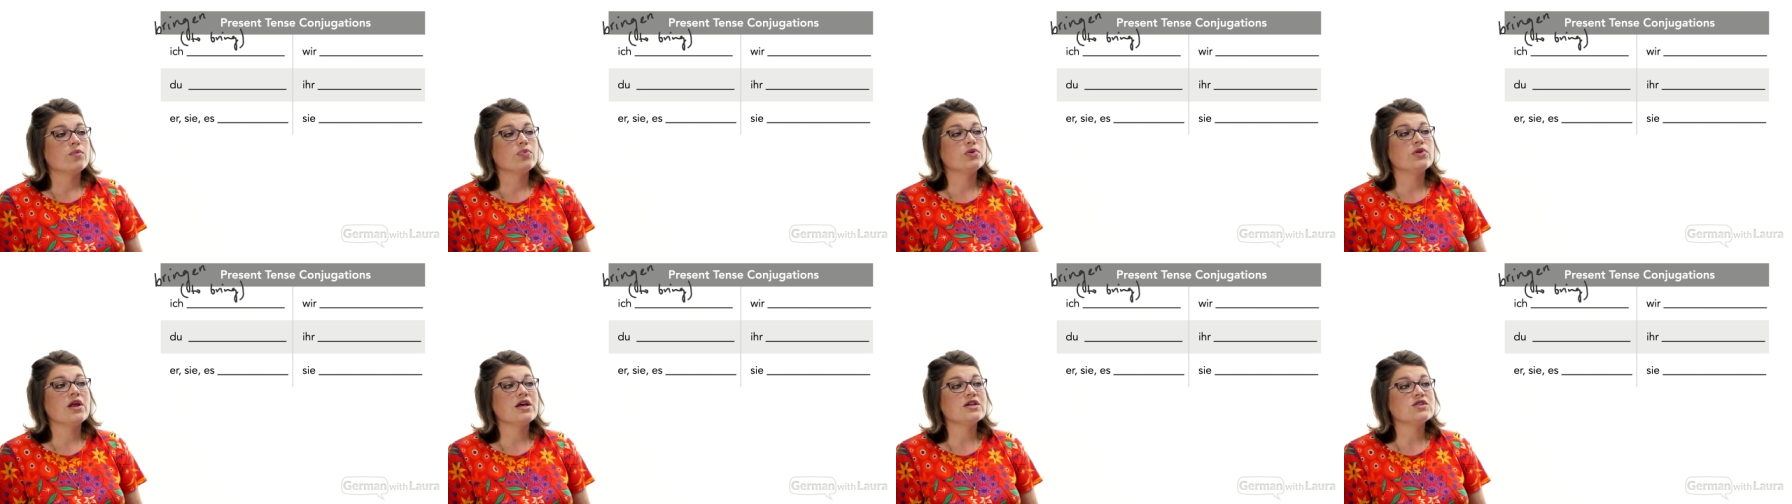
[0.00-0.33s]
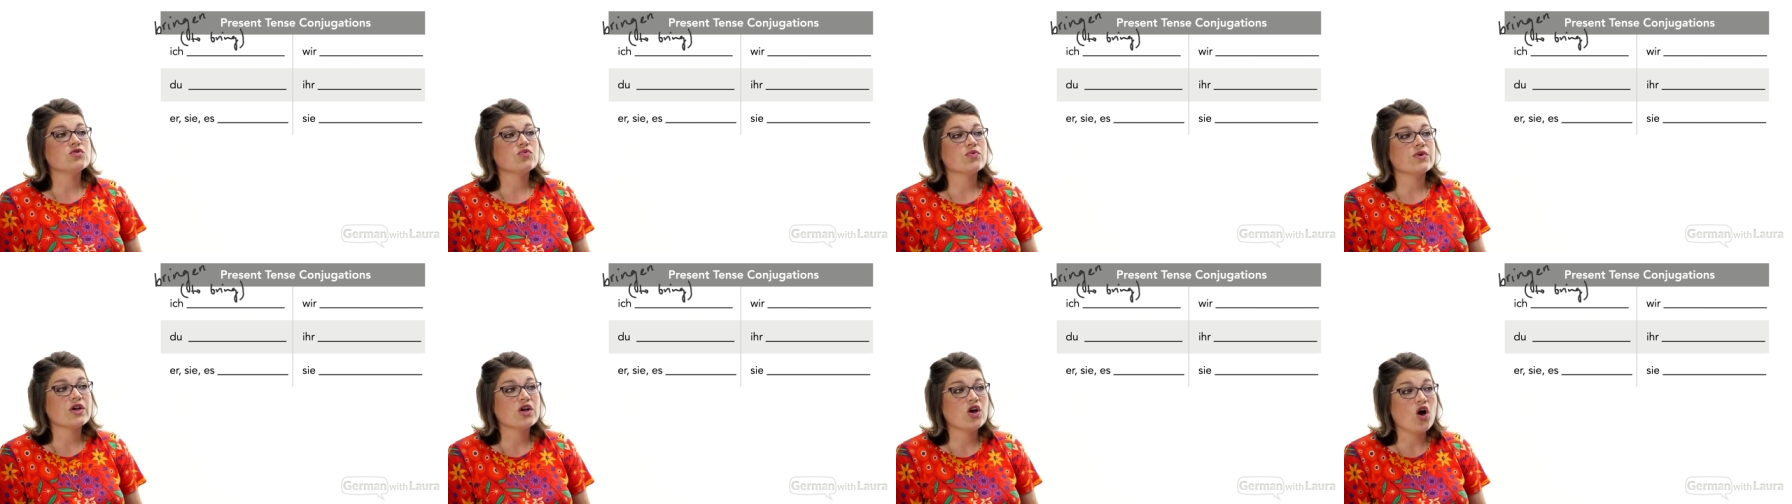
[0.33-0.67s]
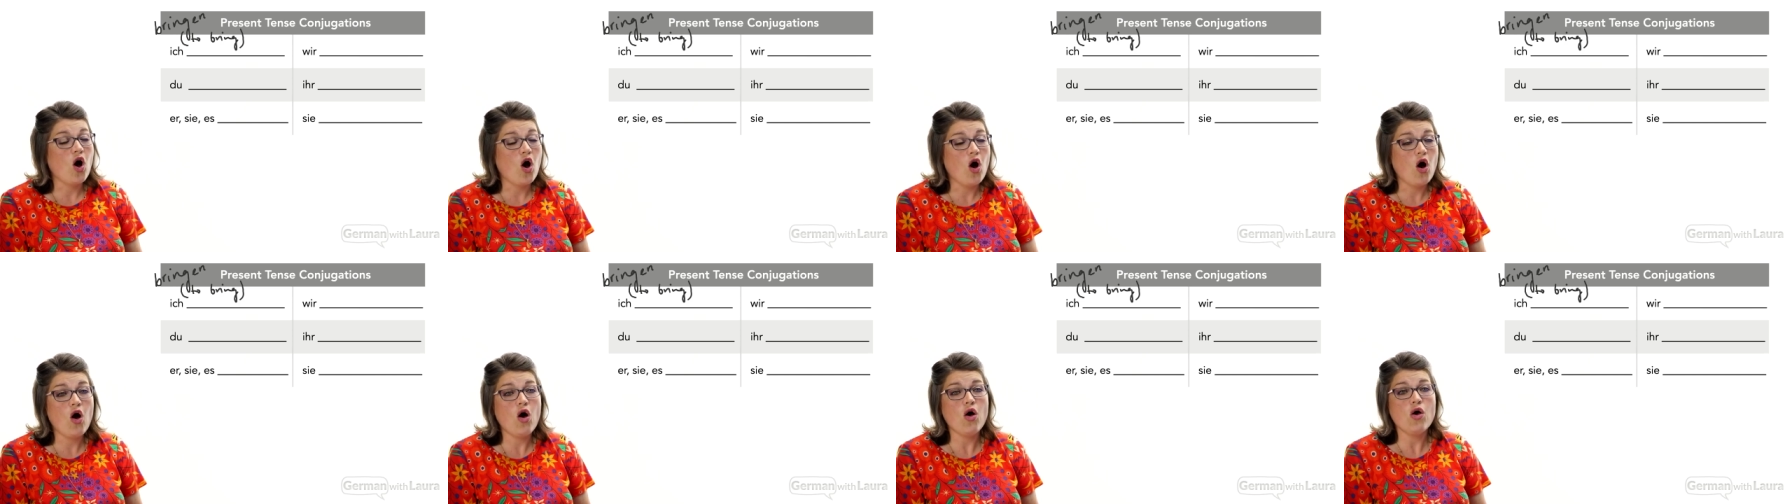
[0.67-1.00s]
plus
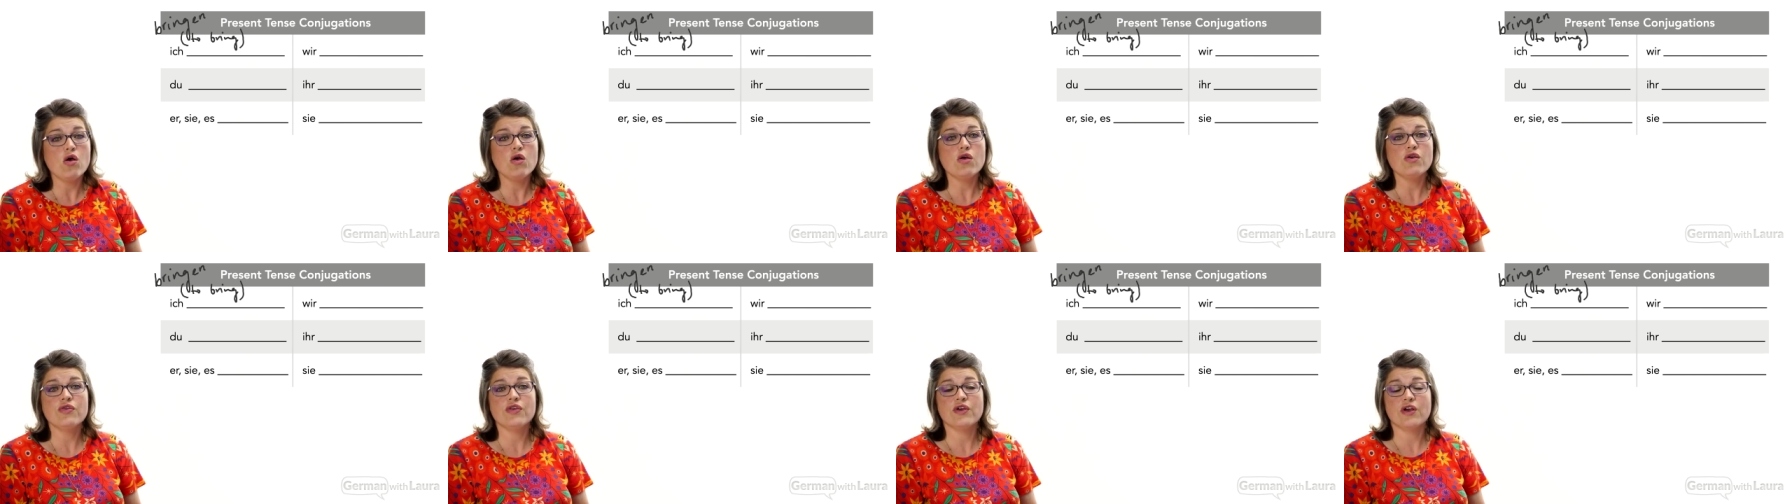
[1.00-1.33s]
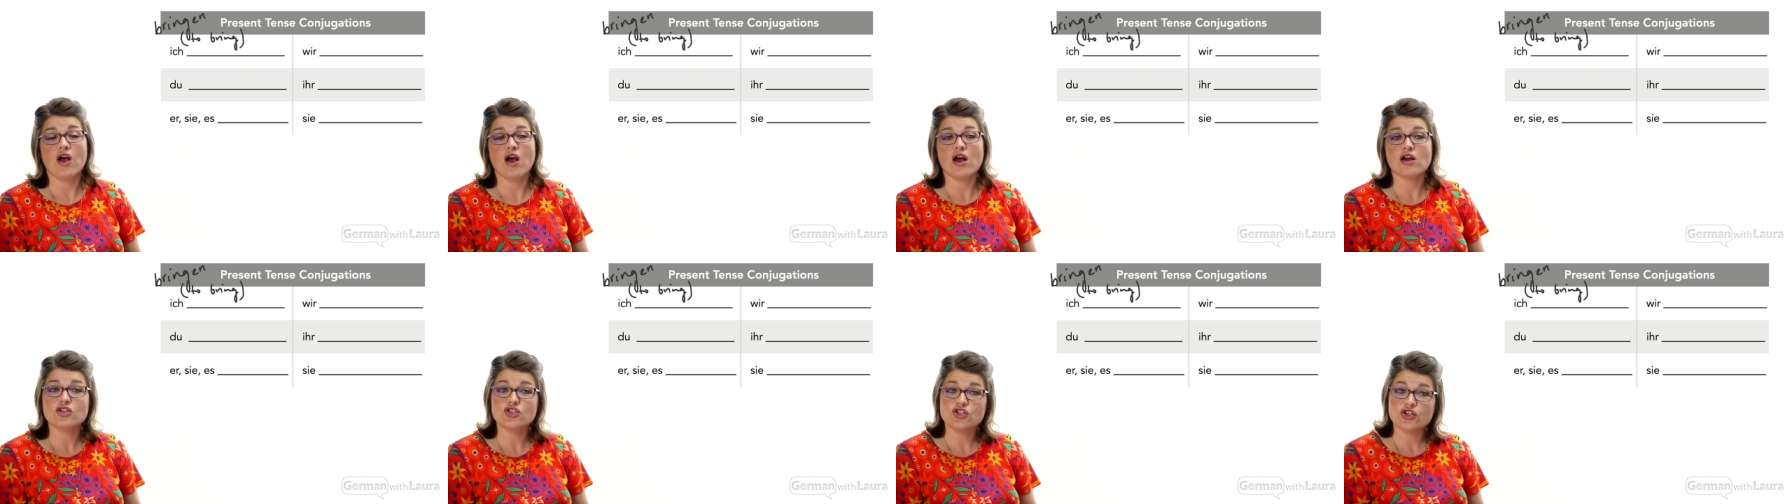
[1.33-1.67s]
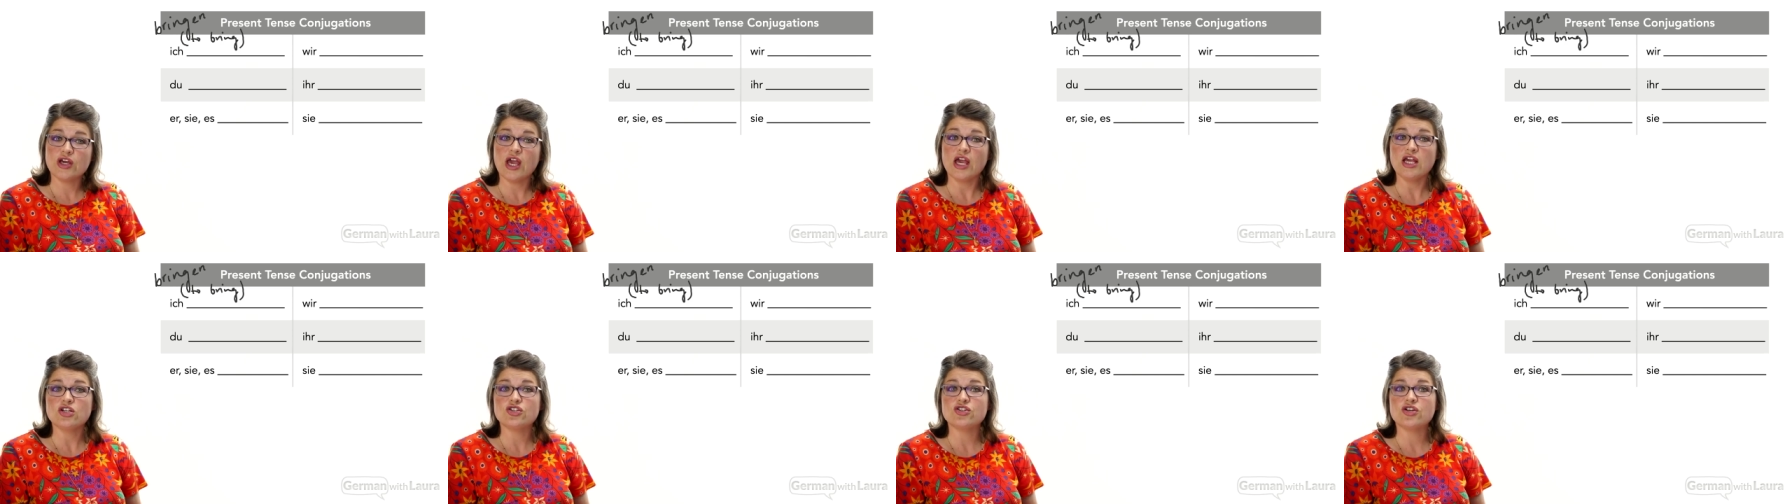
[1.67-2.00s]
recall the
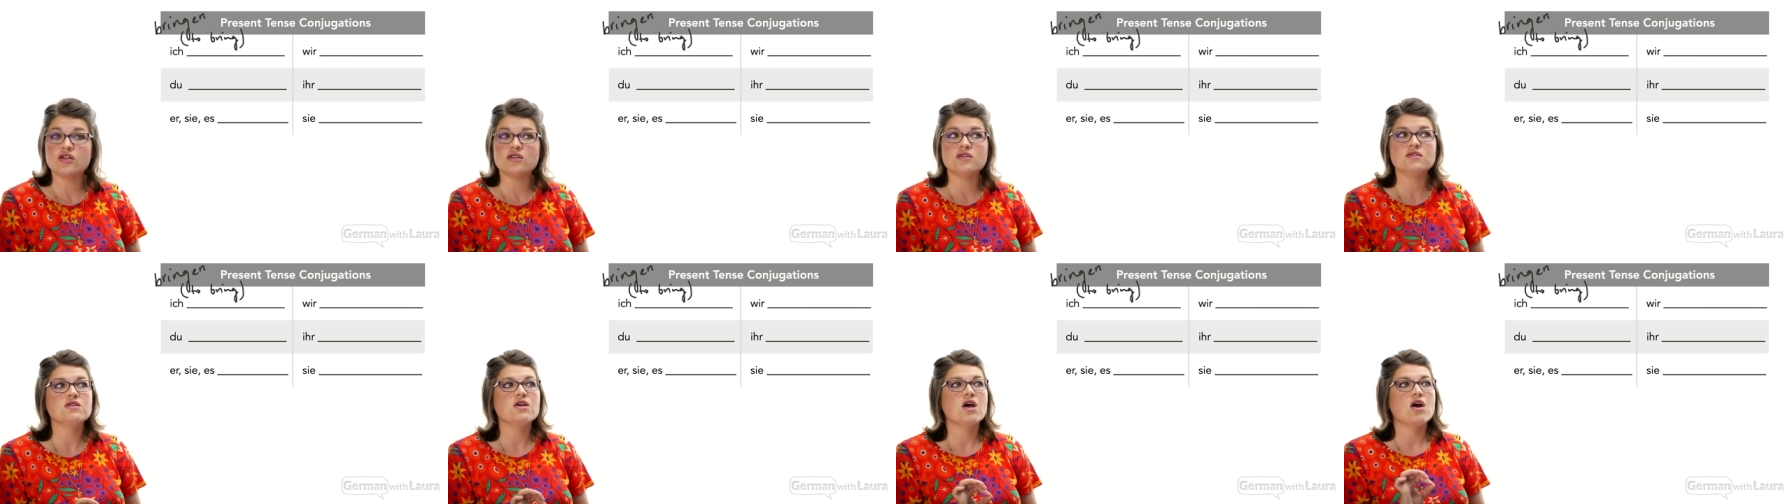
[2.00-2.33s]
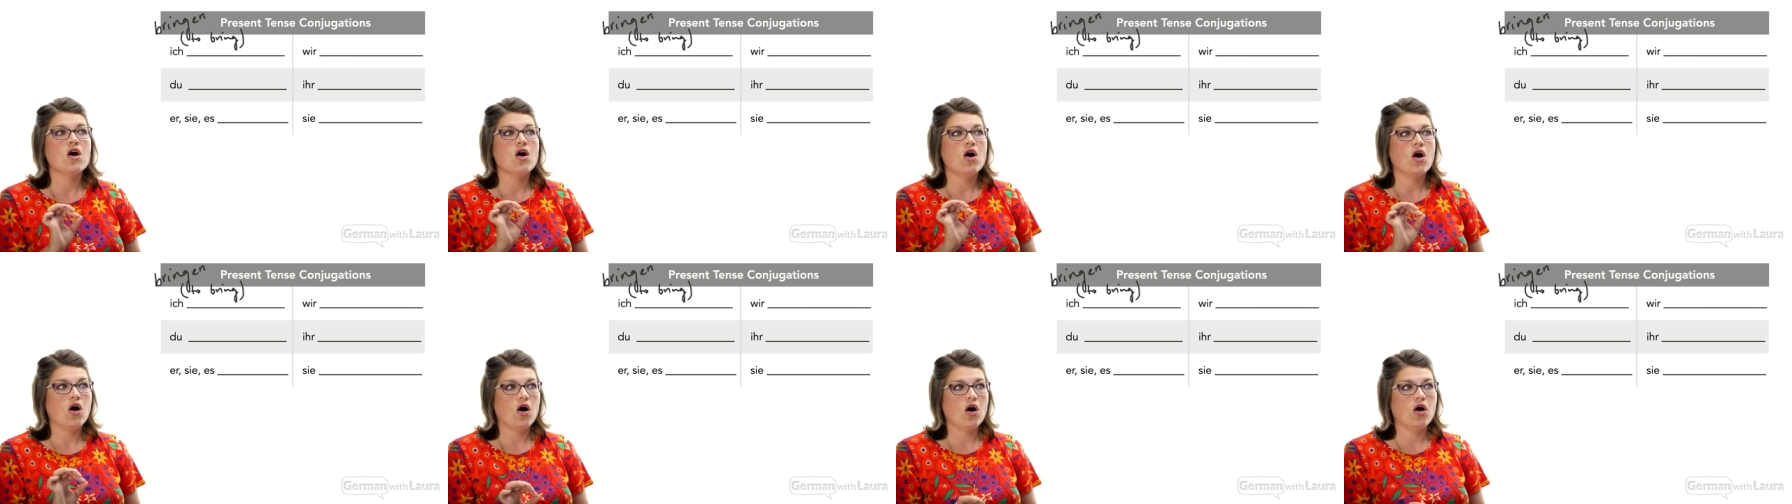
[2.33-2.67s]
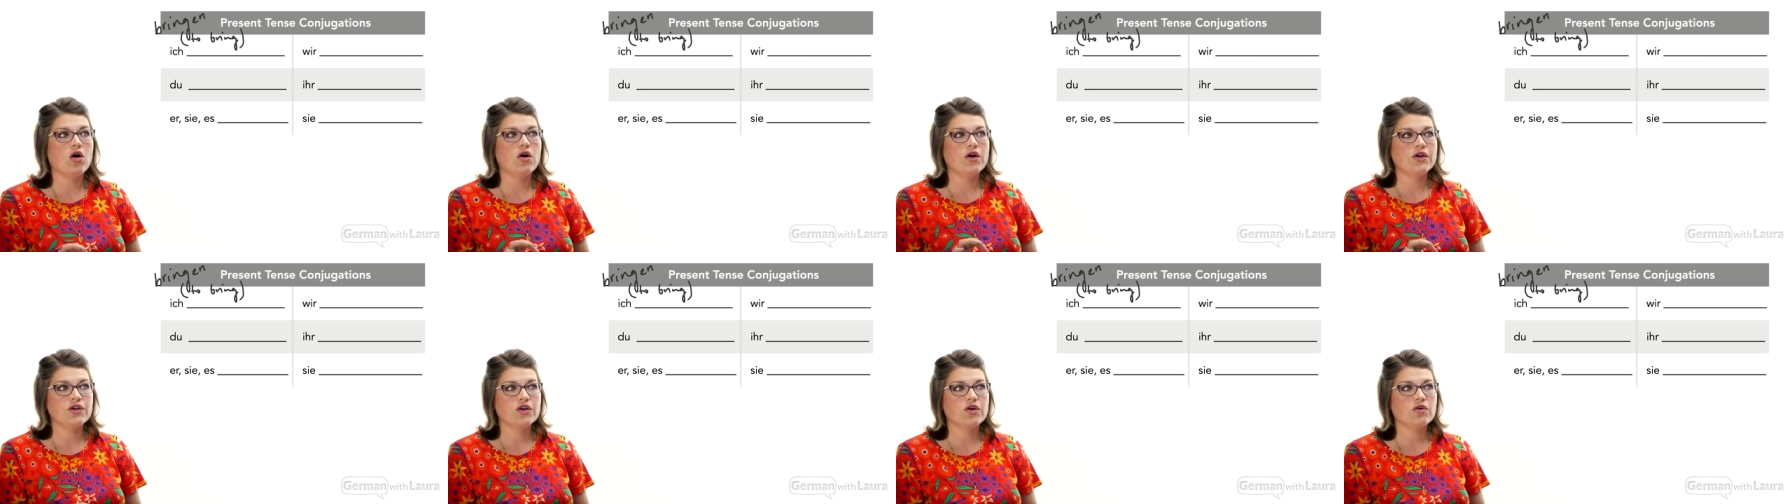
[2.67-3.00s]
conjugations
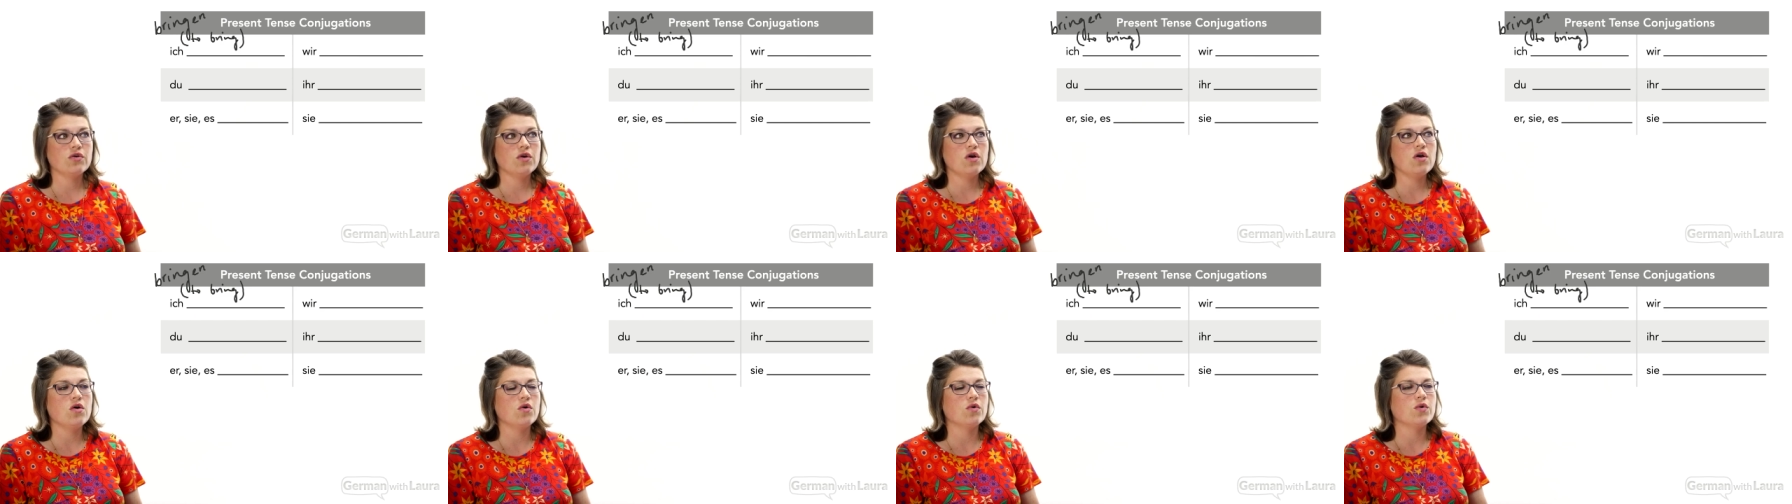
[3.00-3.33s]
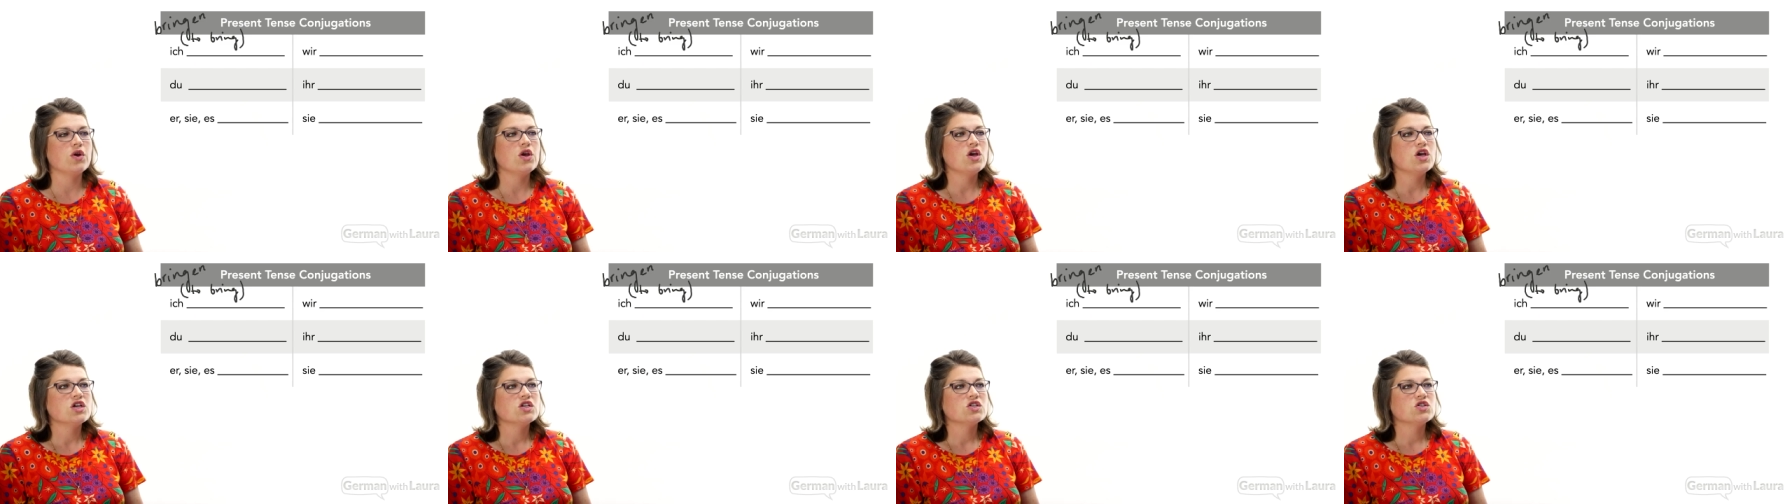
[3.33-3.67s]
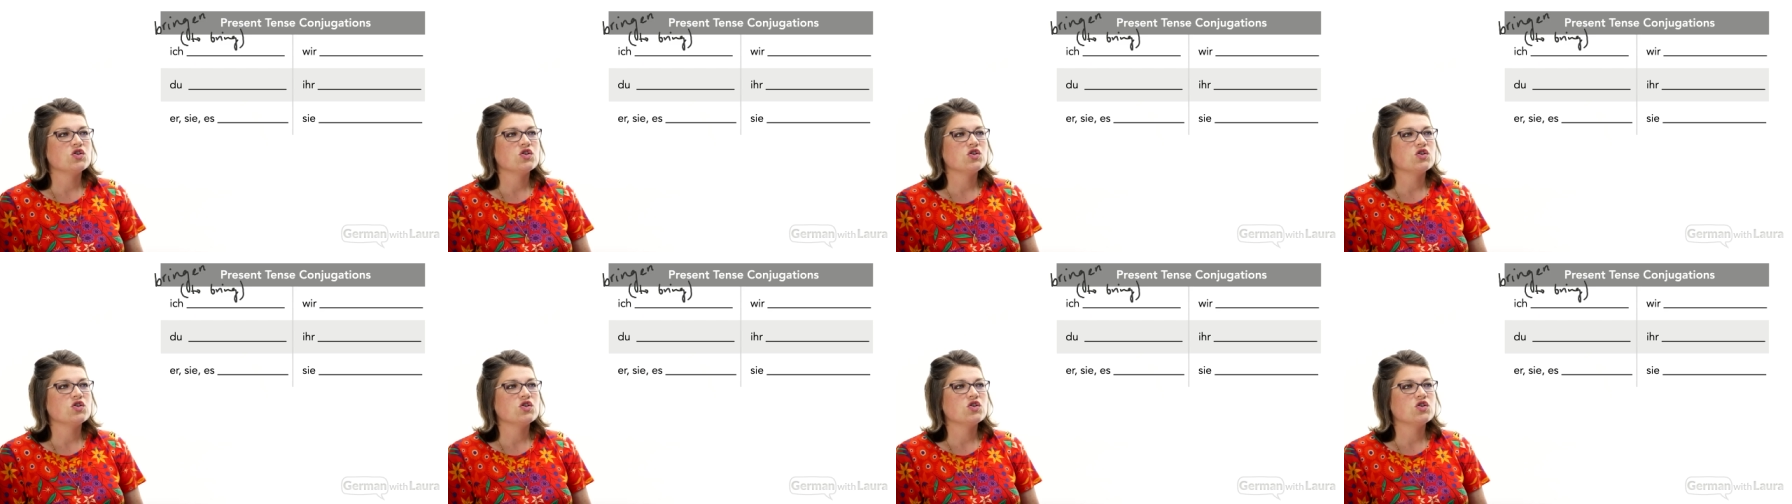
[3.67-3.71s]
on your own.